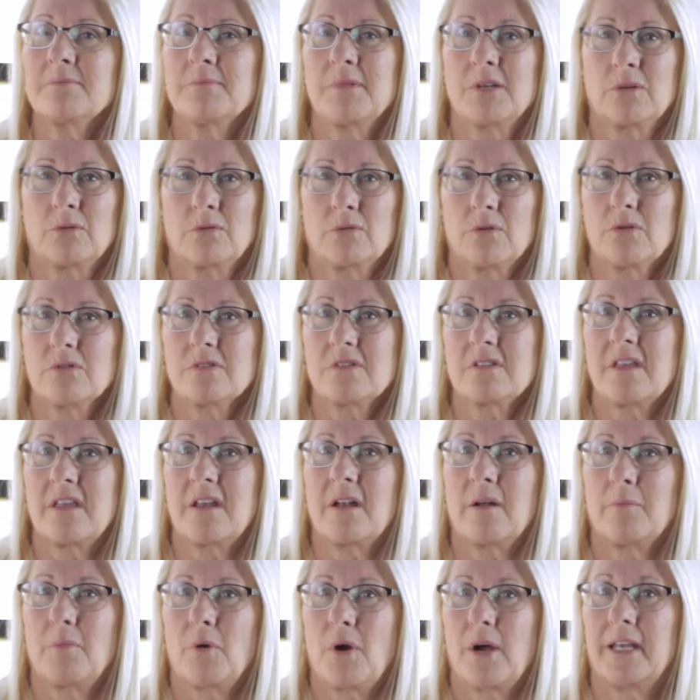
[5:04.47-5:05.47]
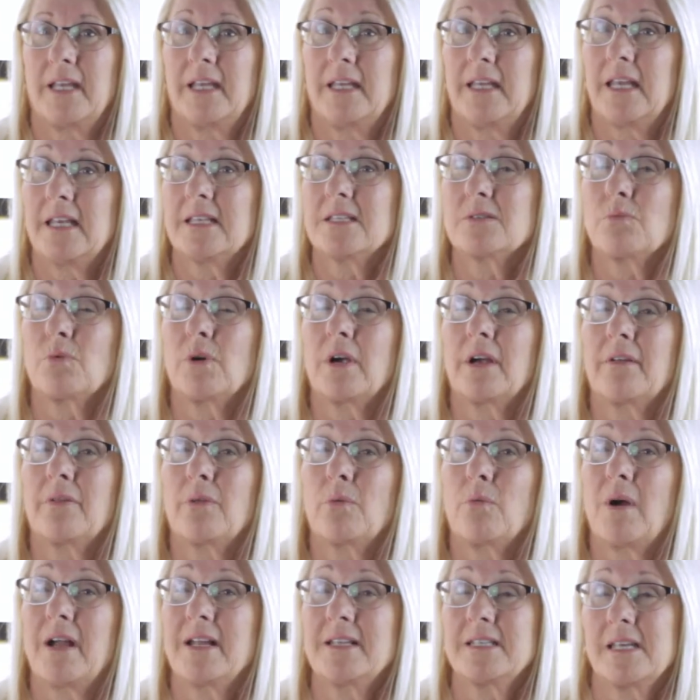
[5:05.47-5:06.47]
minerals that our body needs, where the
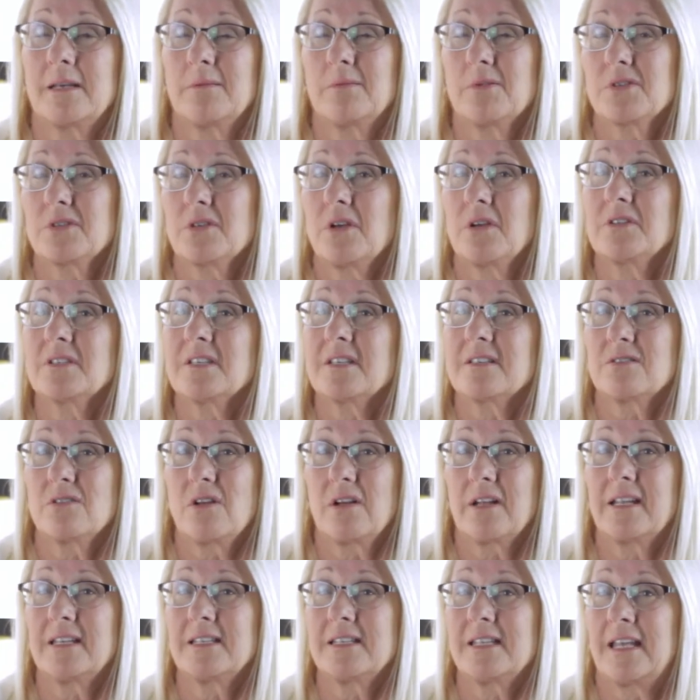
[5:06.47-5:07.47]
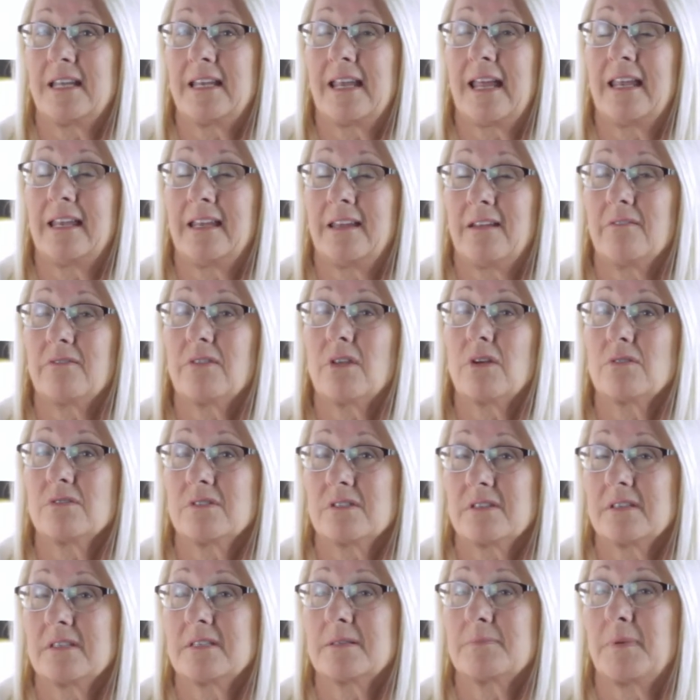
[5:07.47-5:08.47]
white table salt does not contain any of those.
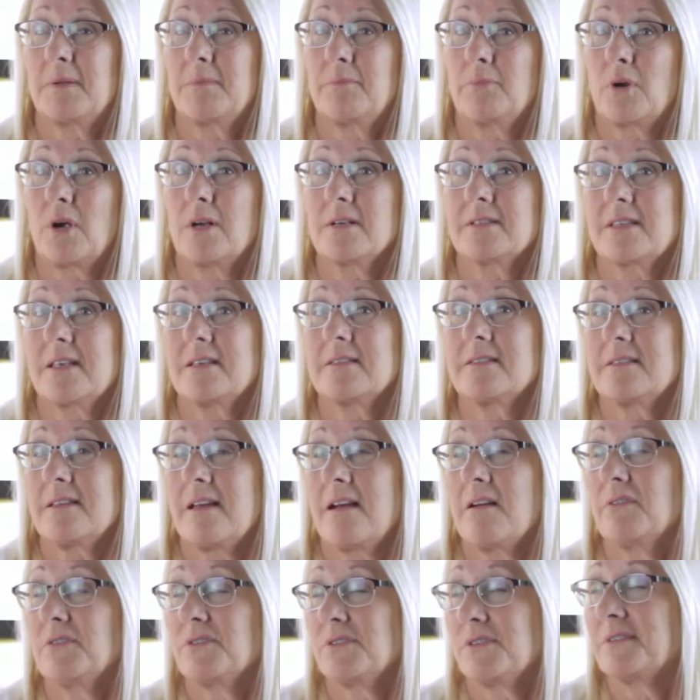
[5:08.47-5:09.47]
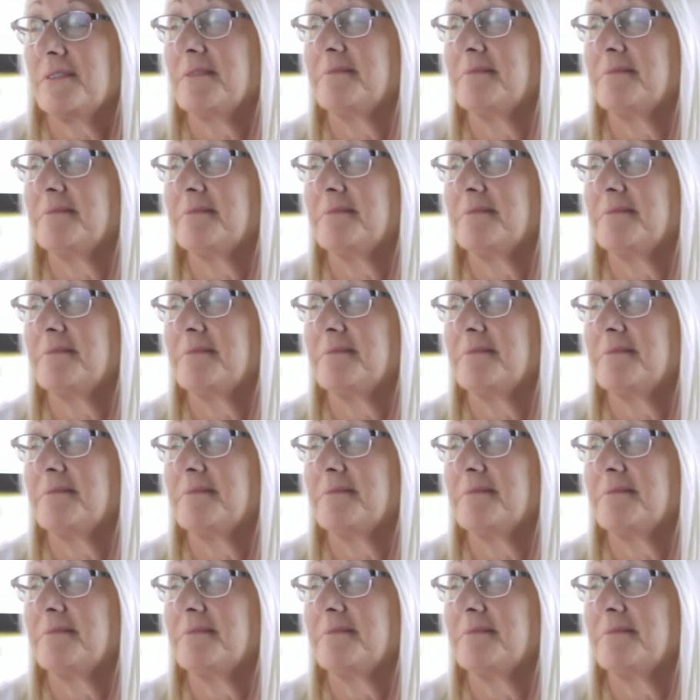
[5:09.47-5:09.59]
It's been processed out.